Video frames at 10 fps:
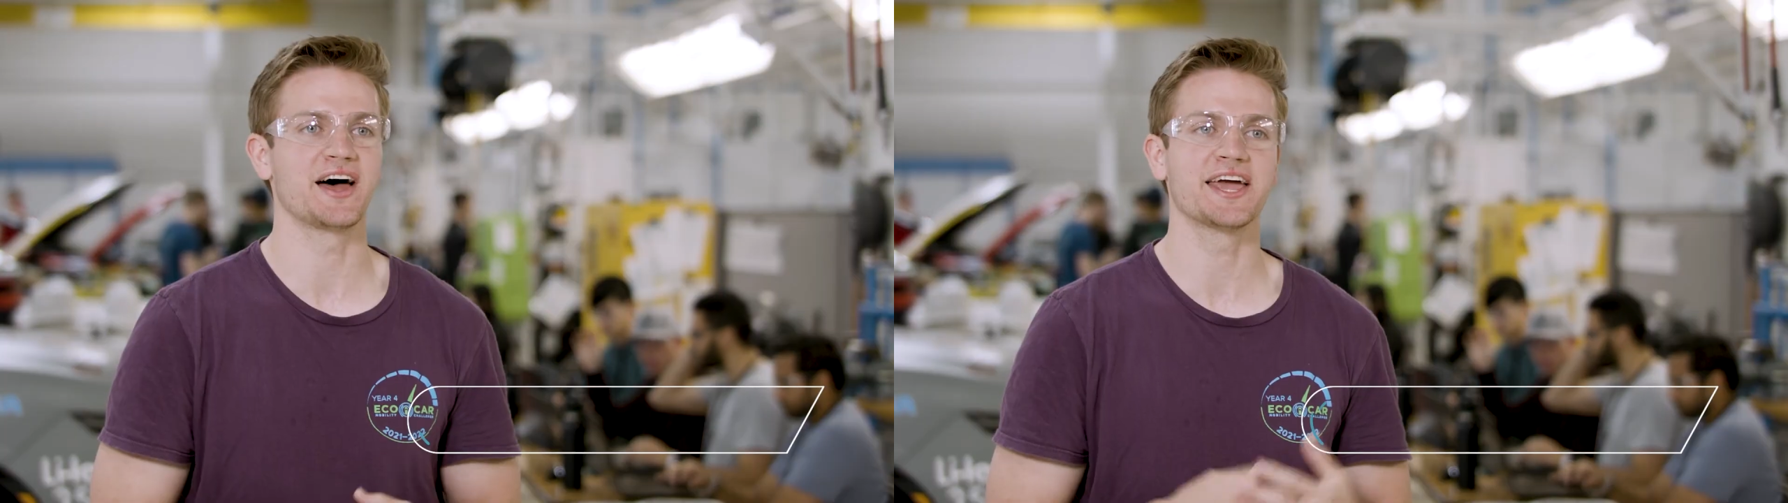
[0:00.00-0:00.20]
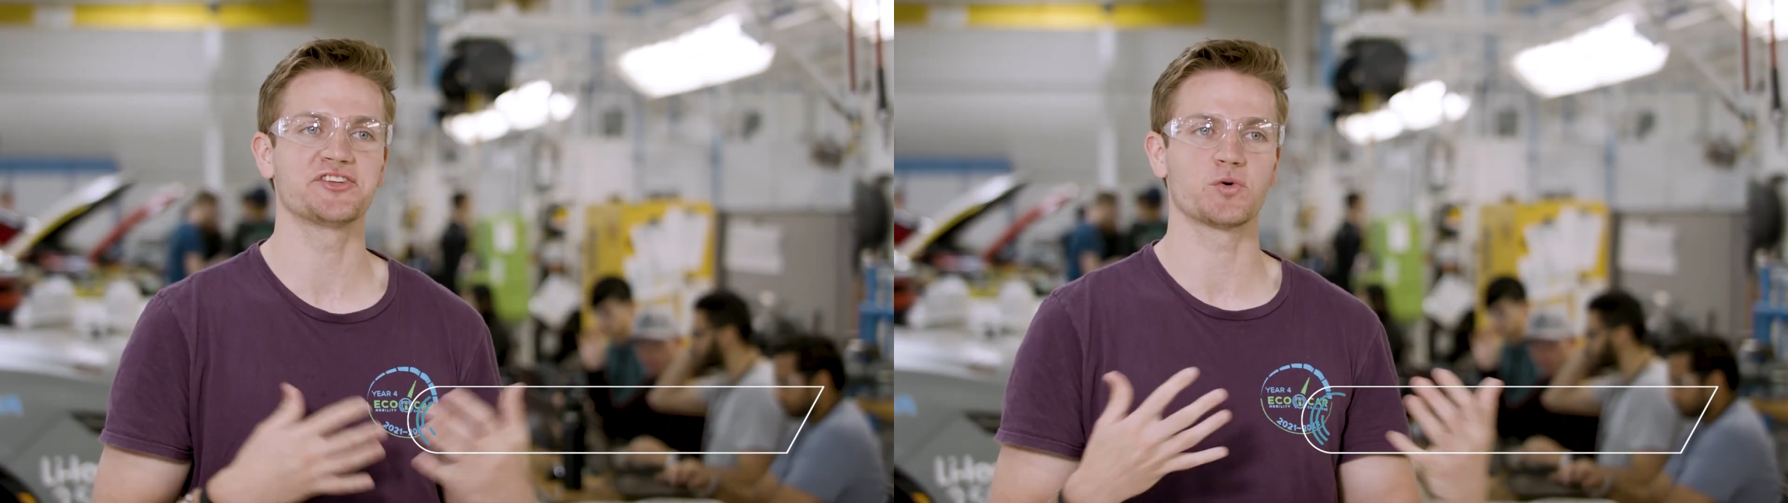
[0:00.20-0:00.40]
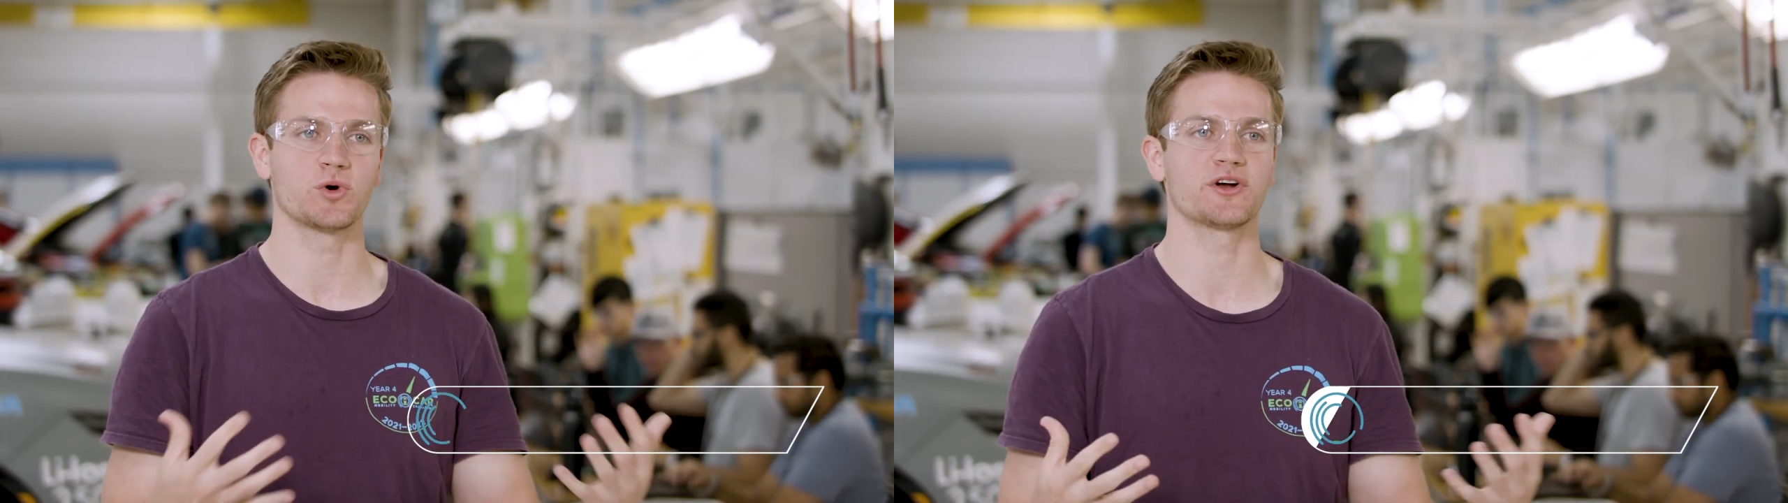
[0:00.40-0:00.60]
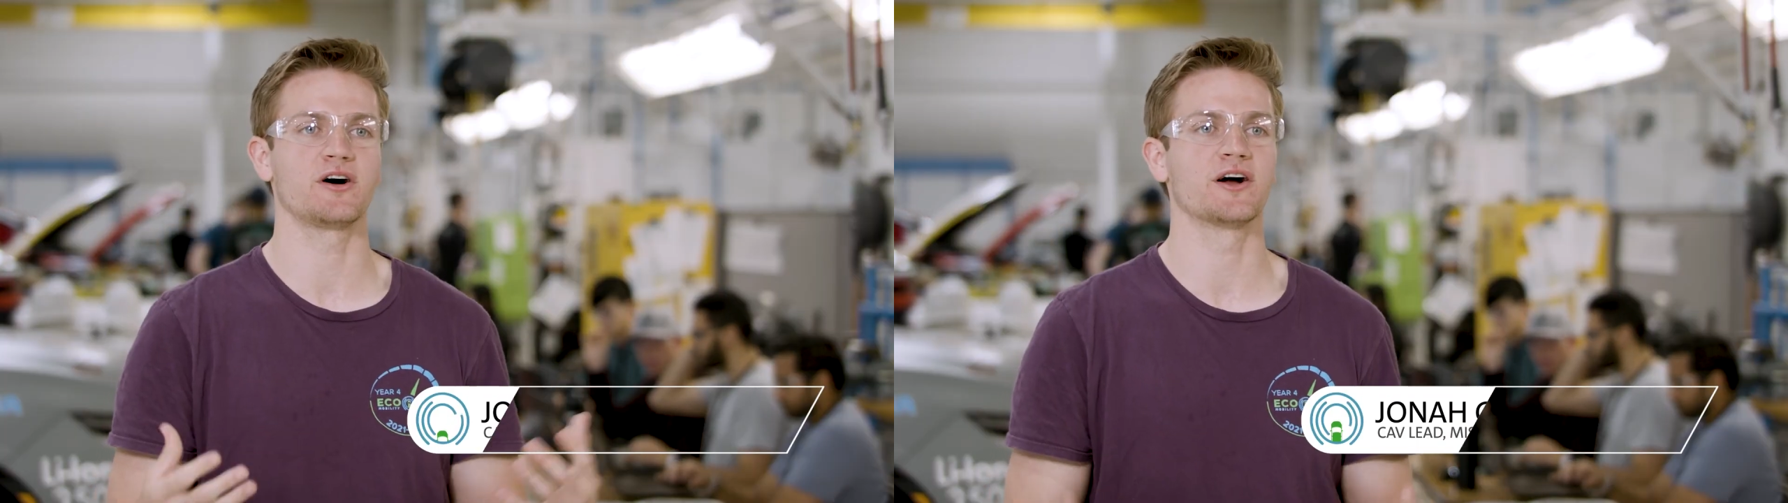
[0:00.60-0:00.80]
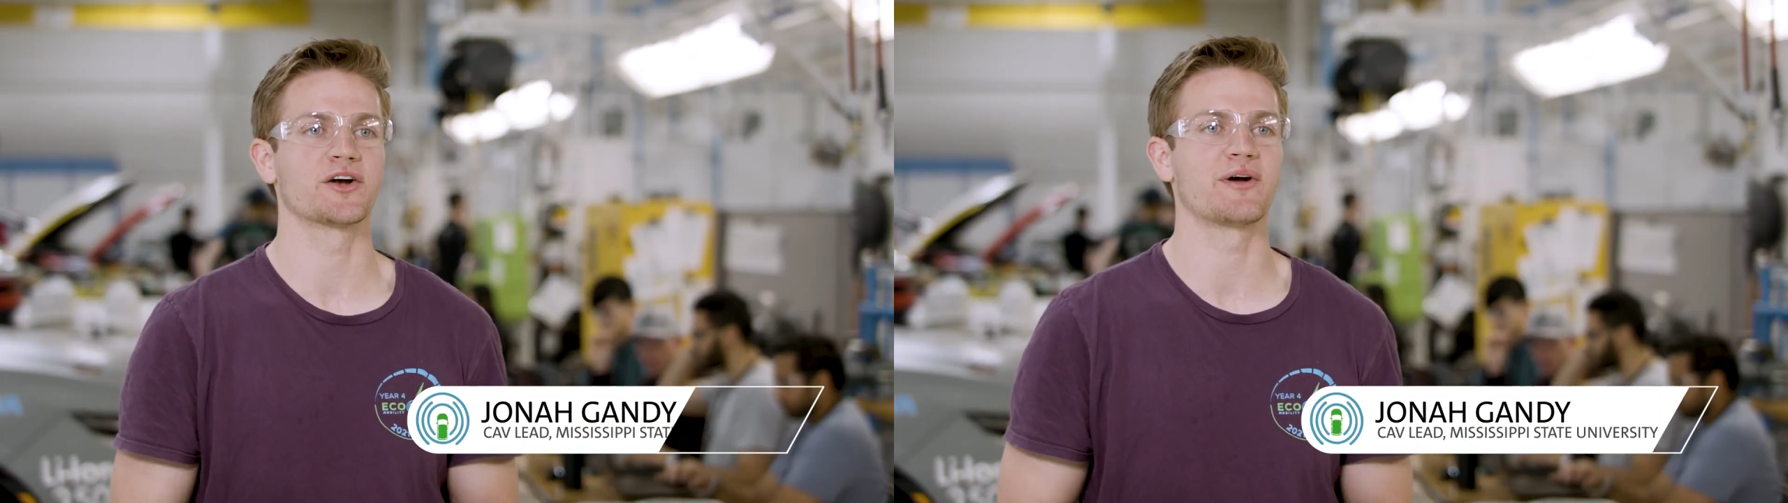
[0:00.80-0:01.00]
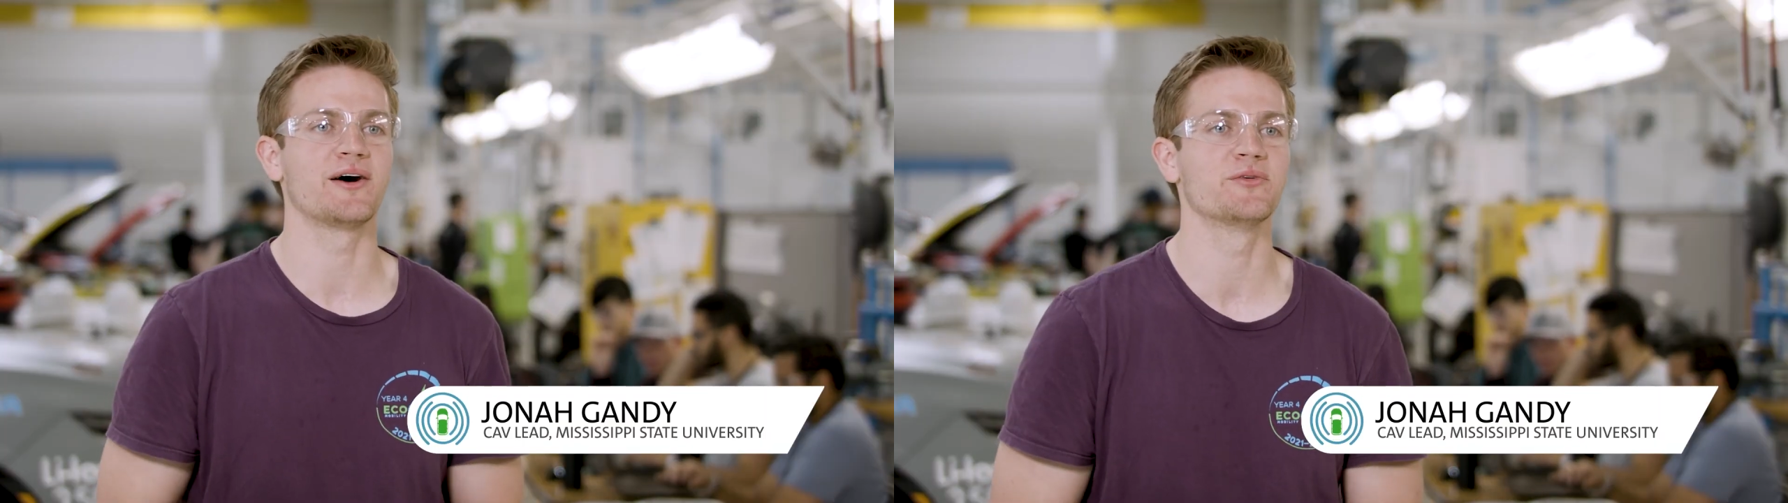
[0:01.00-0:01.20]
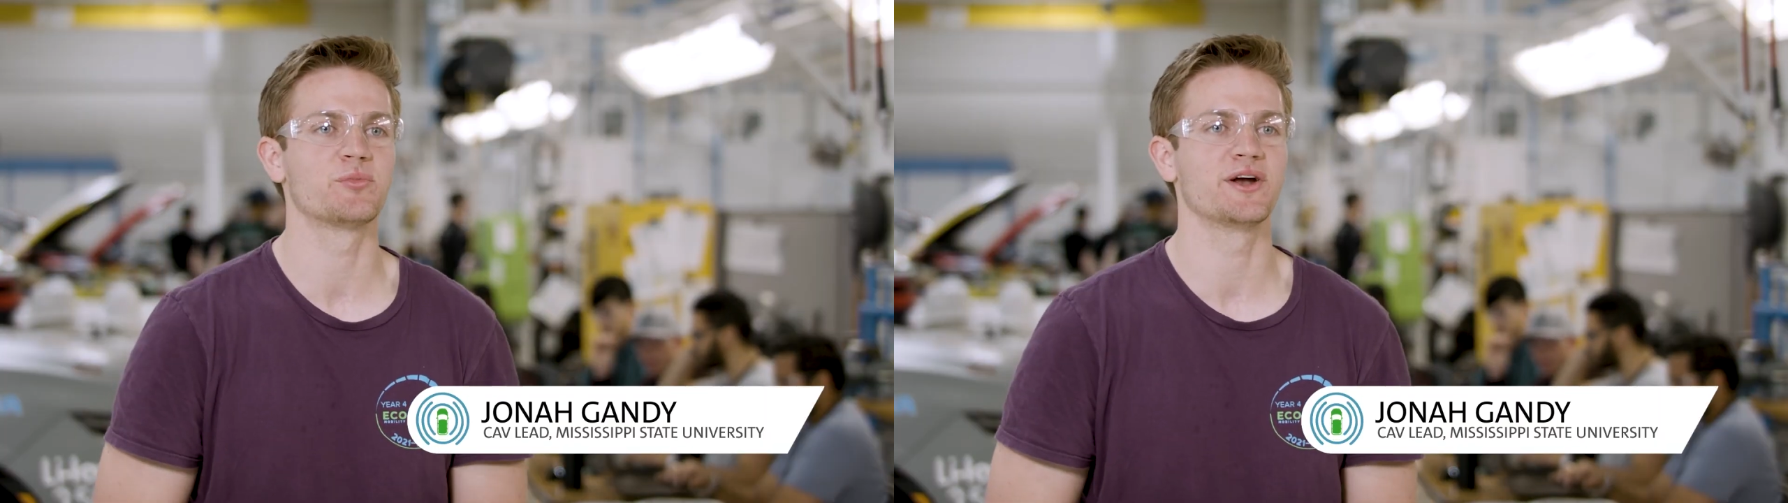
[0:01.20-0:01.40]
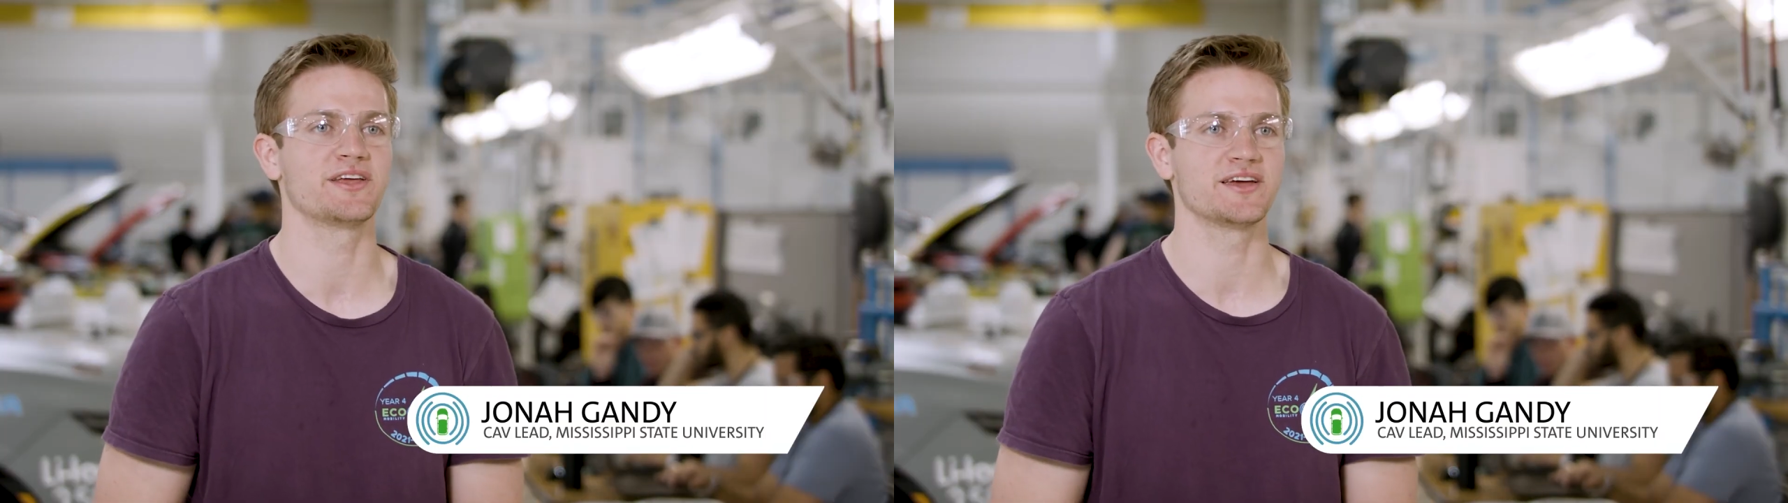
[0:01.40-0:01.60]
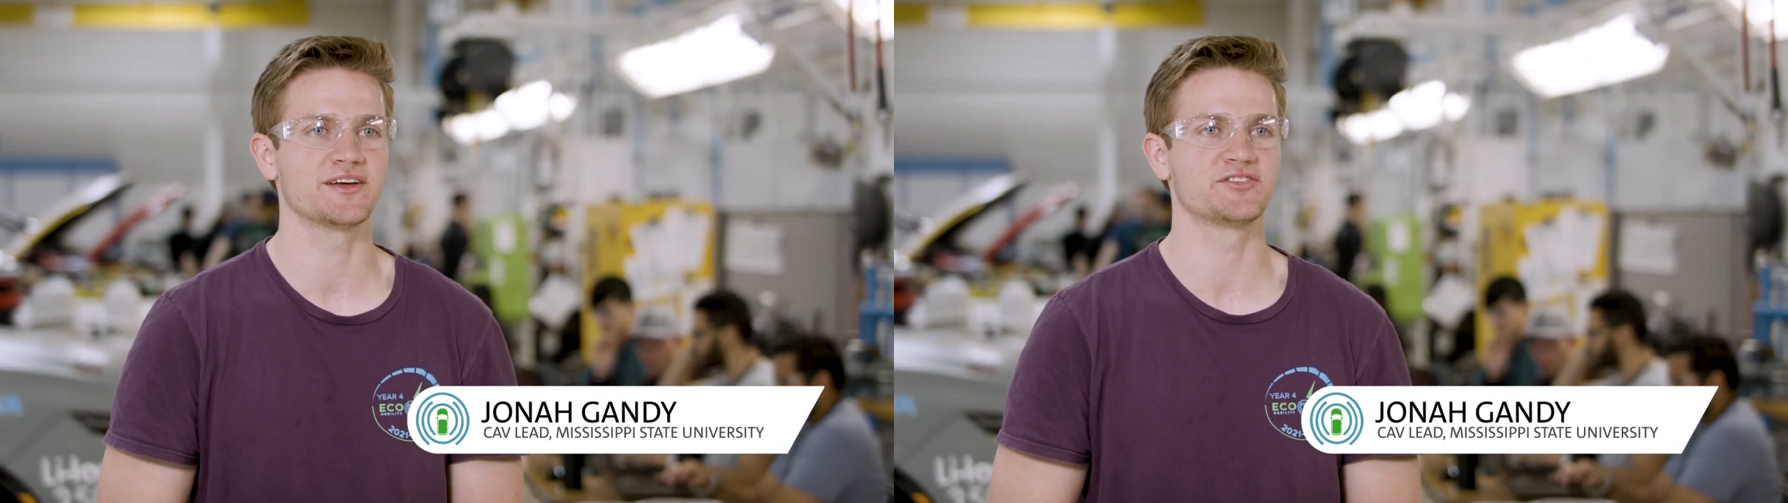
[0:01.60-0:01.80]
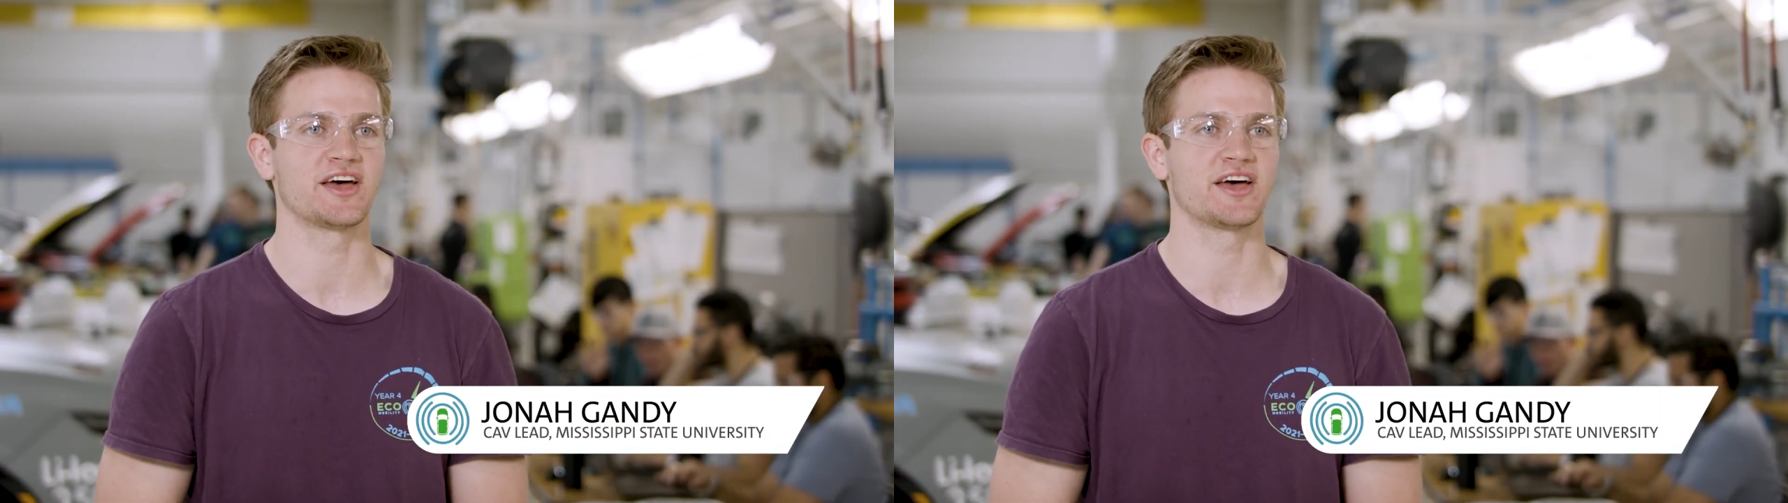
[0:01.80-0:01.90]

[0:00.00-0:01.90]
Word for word: I get to work on groundbreaking